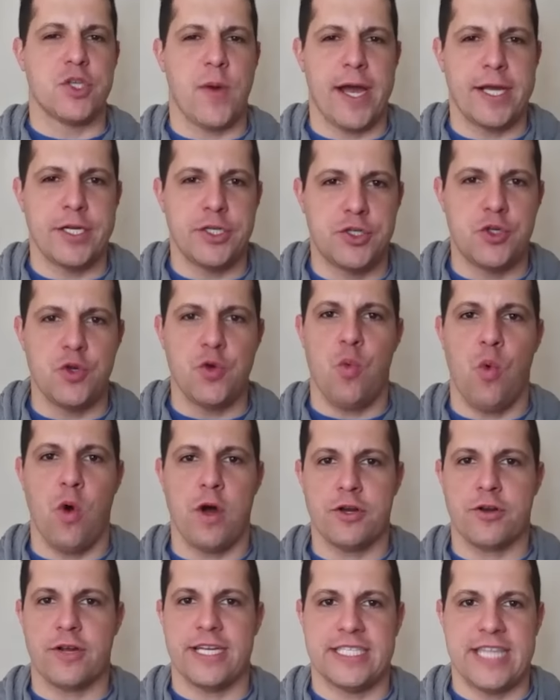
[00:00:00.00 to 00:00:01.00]
so I do
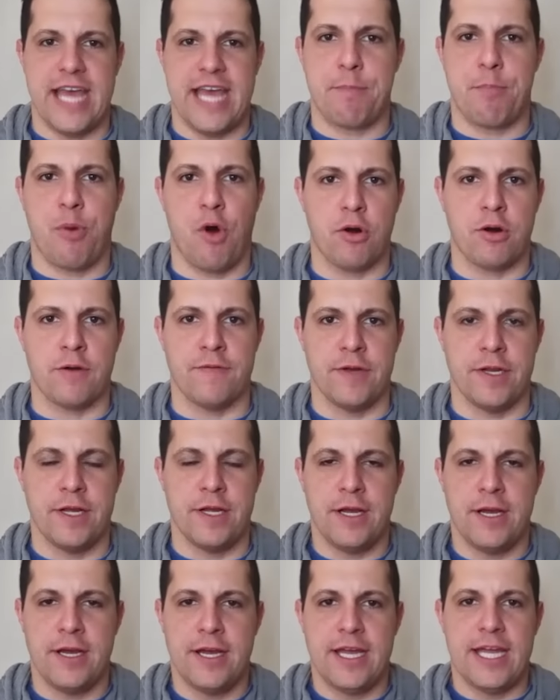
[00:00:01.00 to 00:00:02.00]
wonder, is that part of it?
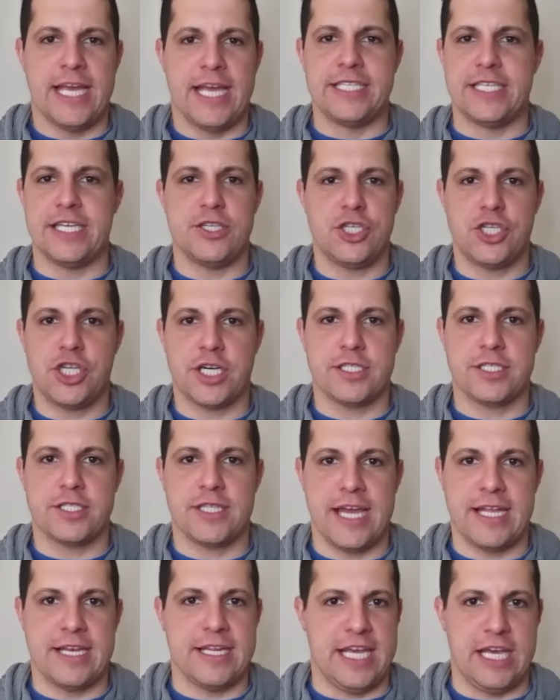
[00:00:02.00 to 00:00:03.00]
Is it just
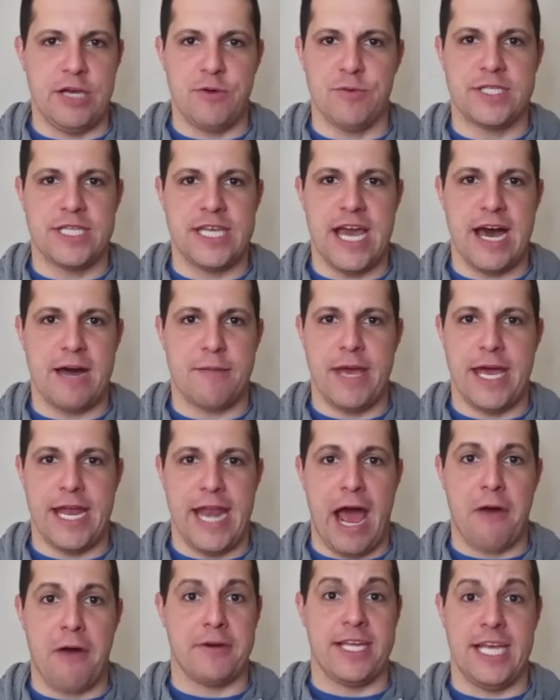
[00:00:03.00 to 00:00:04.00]
that he was the odd man
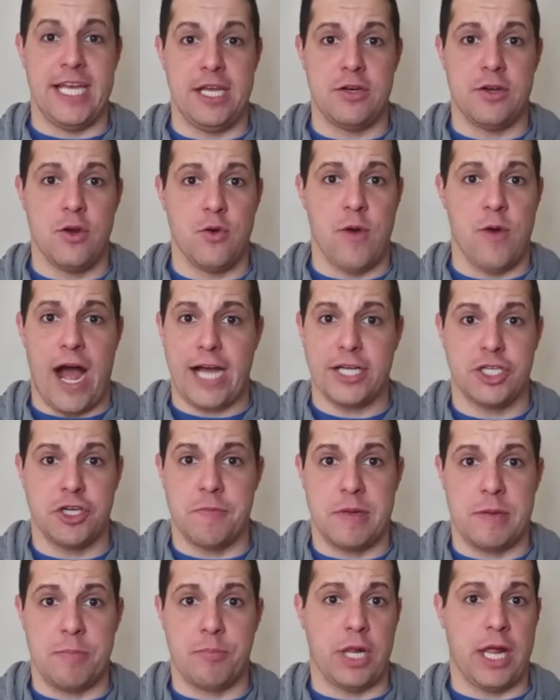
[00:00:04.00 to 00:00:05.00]
out, and he knew I
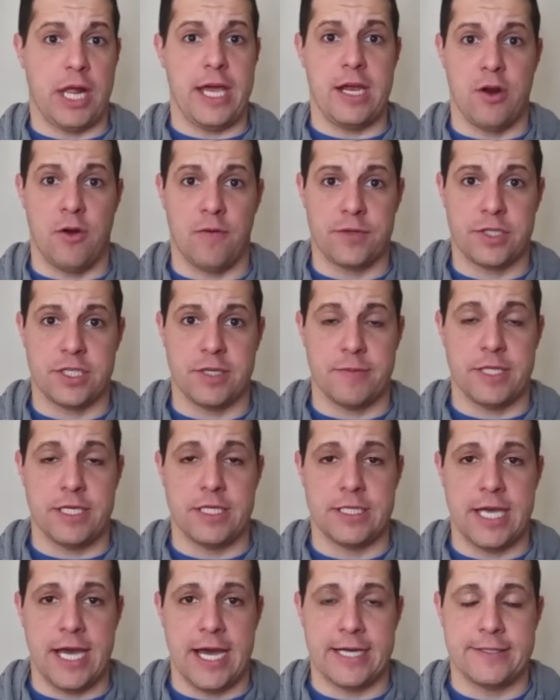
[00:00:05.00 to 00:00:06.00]
should be playing over some of
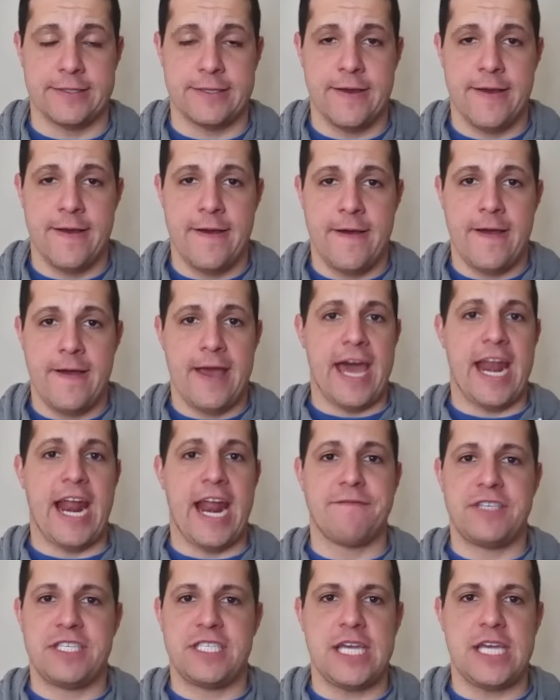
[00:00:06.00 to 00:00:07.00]
these guys? And
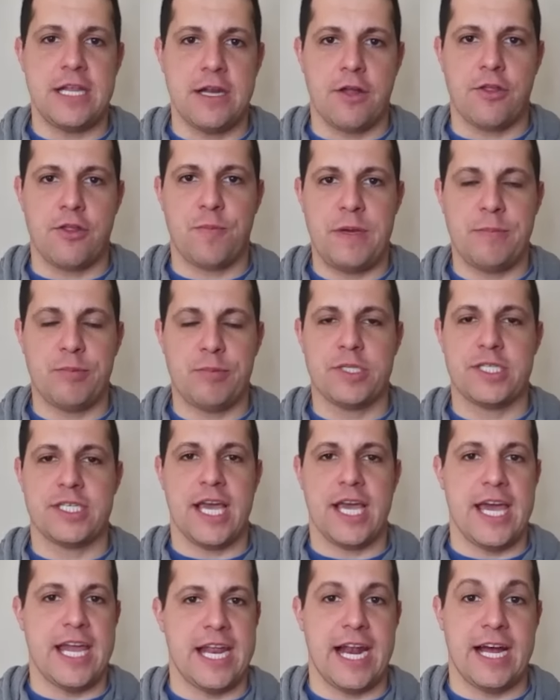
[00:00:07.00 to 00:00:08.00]
I've seen other people
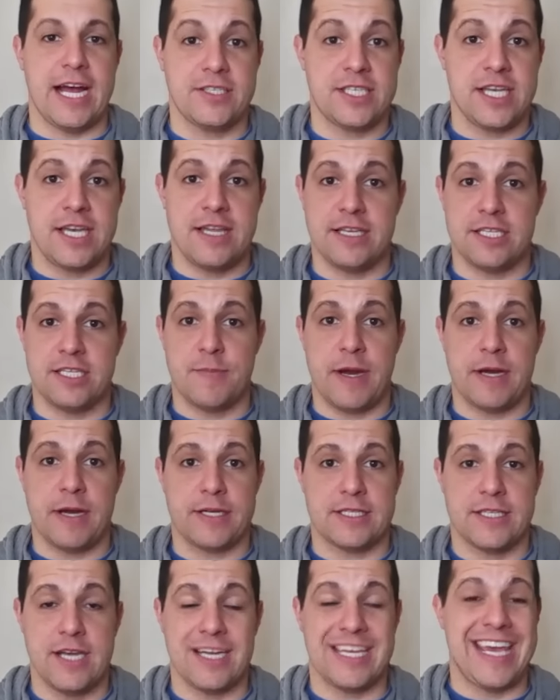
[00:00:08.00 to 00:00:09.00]
say it, and I'll say this about
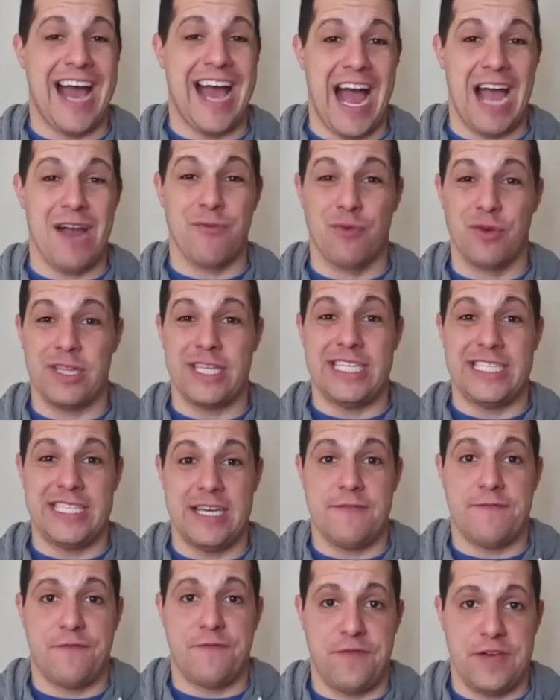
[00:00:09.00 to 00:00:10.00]
Kentucky. I really
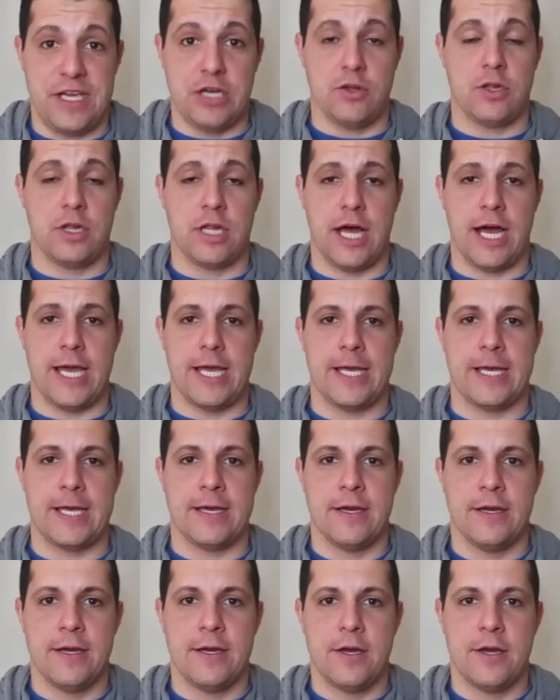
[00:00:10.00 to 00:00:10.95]
did feel like